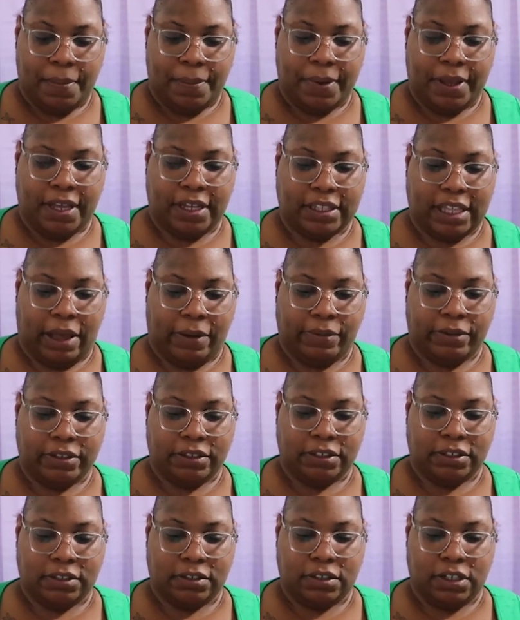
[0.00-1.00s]
because I
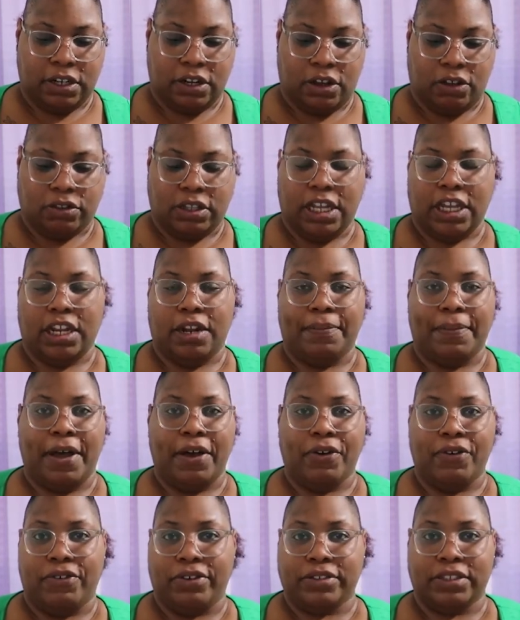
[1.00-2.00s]
was, you know, thinking
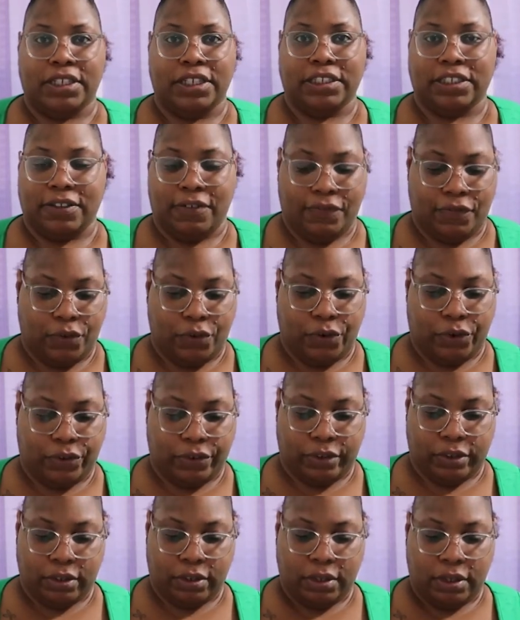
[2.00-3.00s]
about going to the
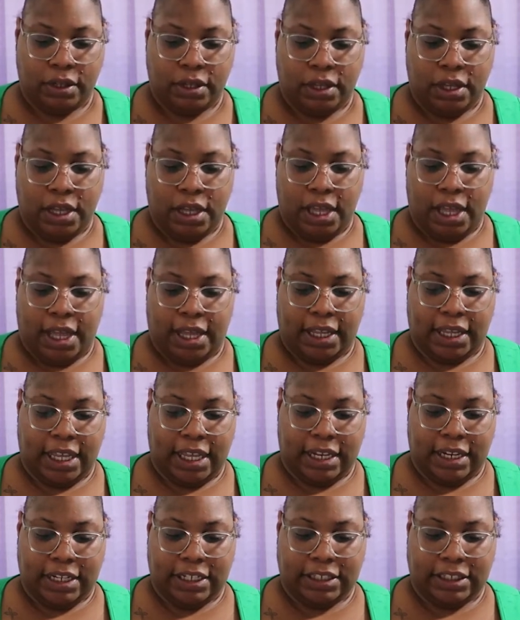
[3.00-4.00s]
Sephora and
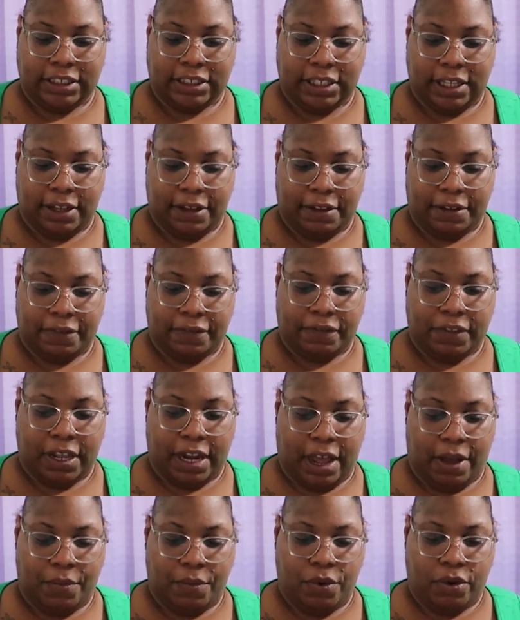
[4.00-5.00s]
getting this stuff
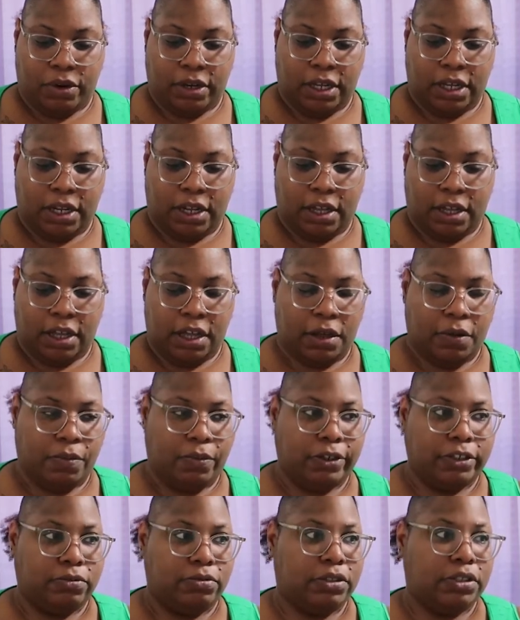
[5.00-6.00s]
that I wanted,
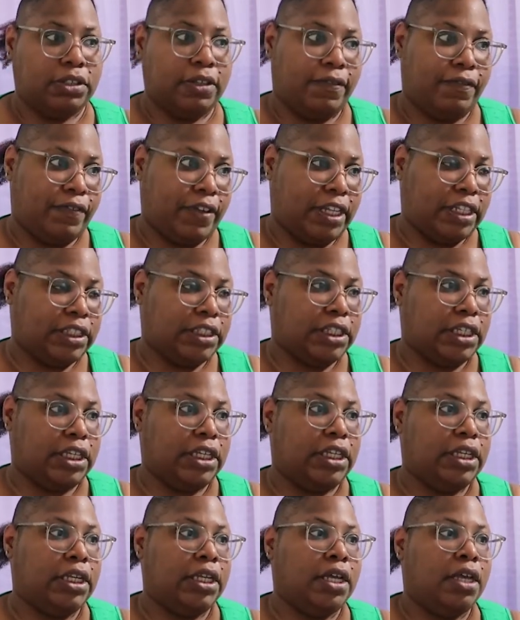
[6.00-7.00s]
which was the
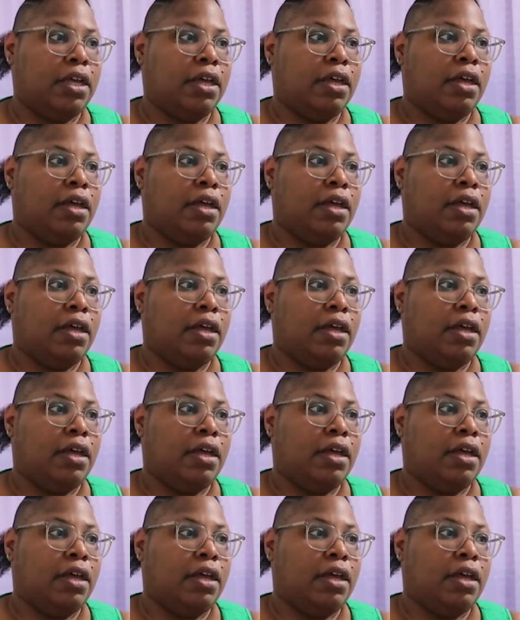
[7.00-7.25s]
Fenty